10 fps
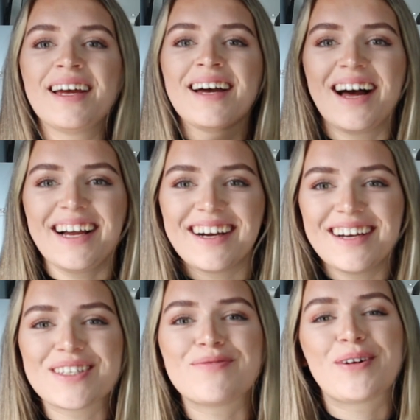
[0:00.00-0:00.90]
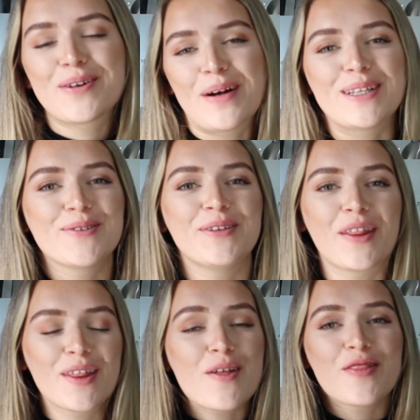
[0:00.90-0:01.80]
Hi guys, and welcome back to
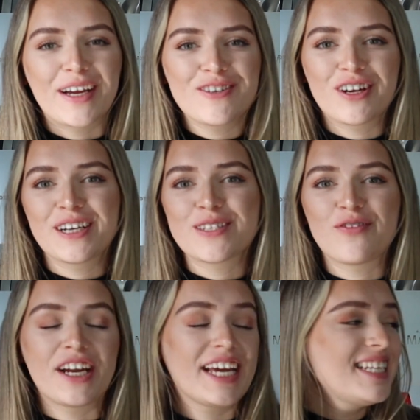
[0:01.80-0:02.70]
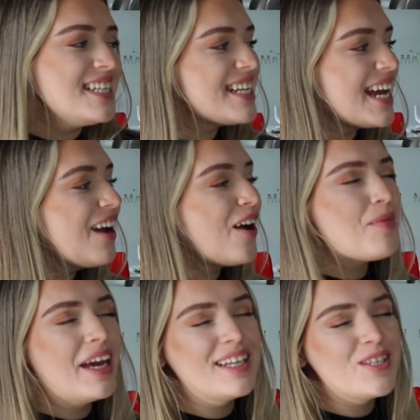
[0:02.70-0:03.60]
another Thank Truck It's Friday. Today I'm
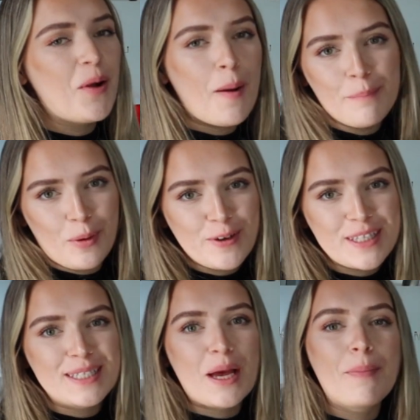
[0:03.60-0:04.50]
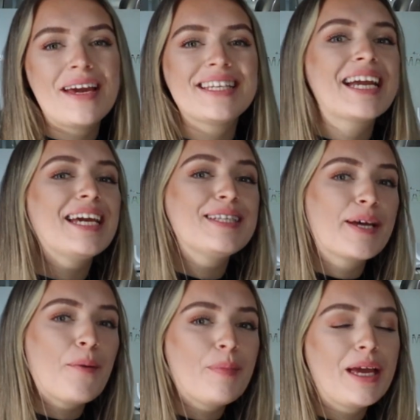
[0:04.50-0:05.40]
here to unbox this amazing
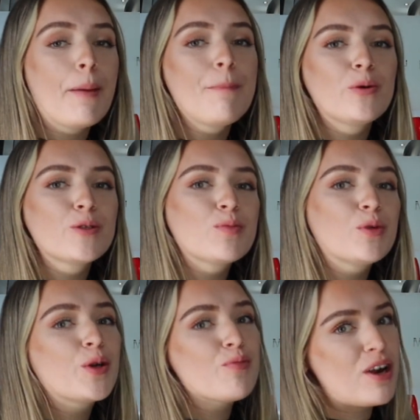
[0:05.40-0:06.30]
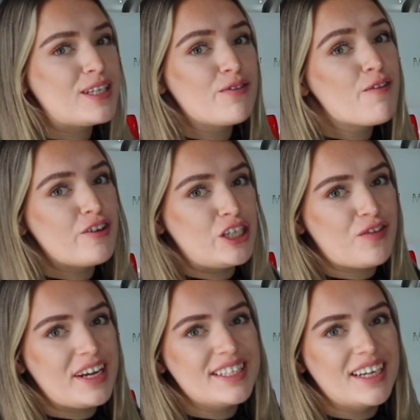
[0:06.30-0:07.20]
Indel B portable compressor
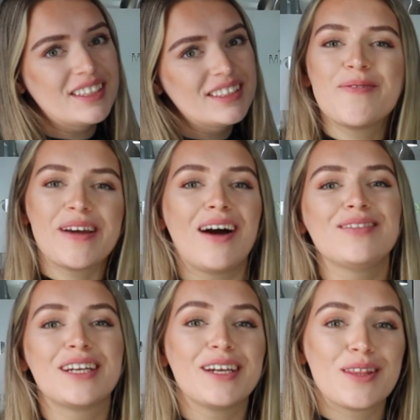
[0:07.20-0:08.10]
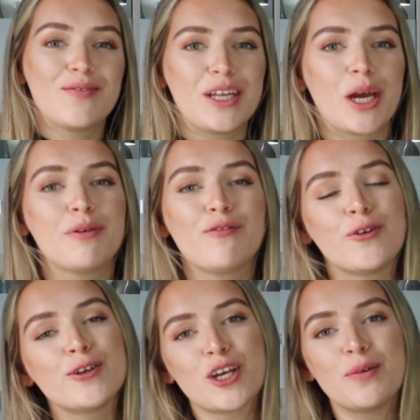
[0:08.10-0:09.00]
refrigerator. We have done another video
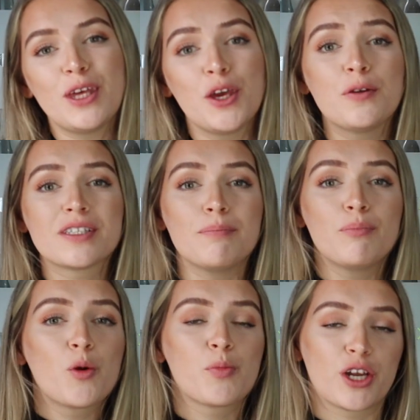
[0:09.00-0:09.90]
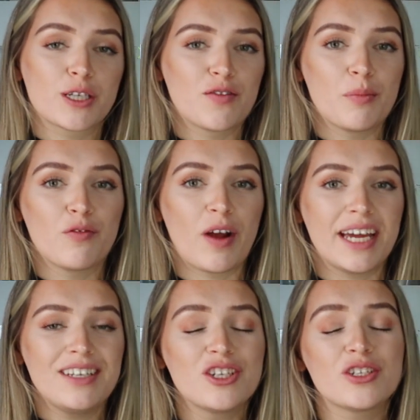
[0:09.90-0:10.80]
before showing you some more products from the
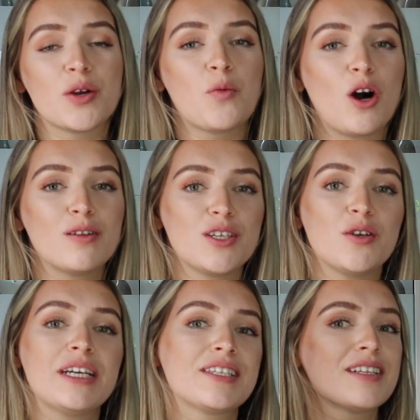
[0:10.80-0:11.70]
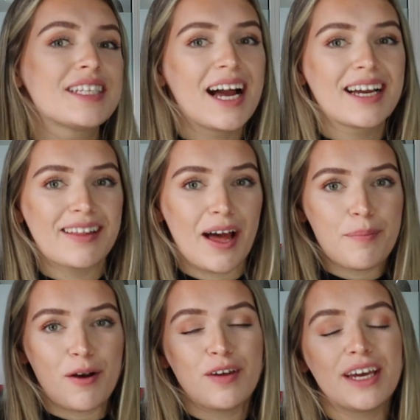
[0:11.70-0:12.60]
range, so what I'll do is I'll tag that
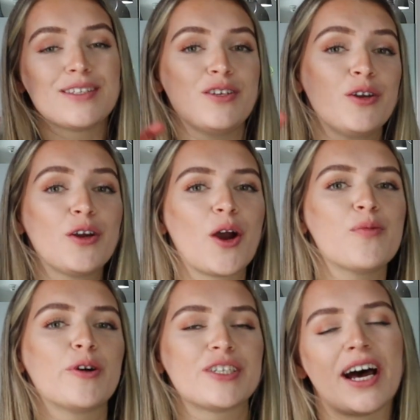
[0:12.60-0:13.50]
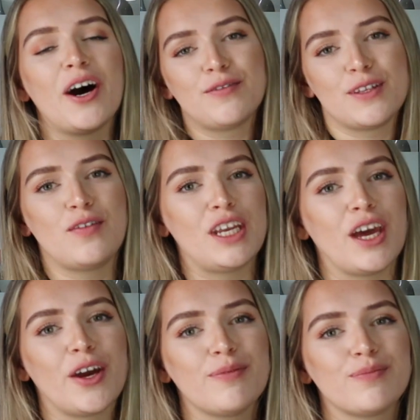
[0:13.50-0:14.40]
above here so you can go and watch that after the
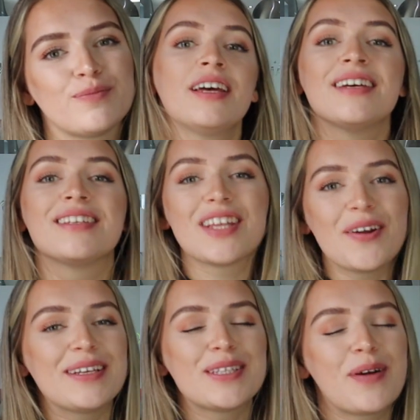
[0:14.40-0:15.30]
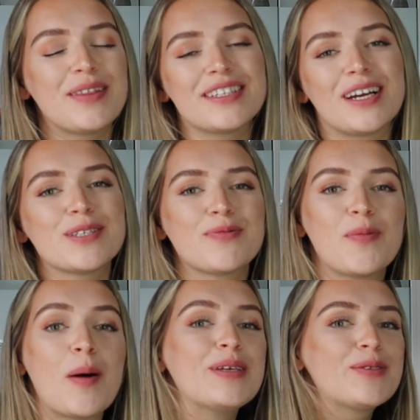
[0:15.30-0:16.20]
video. So as the weather starts to warm
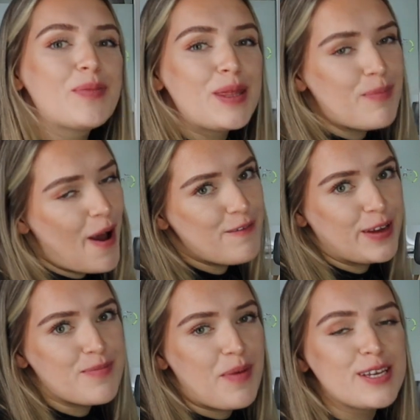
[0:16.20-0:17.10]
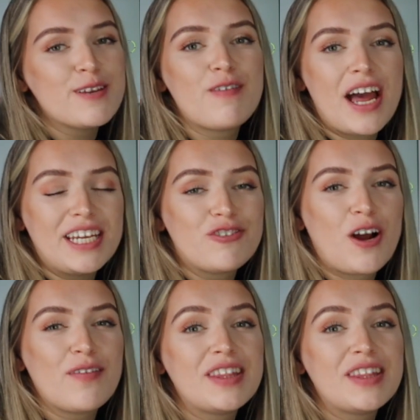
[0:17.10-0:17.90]
up, this will be the perfect companion for any driver.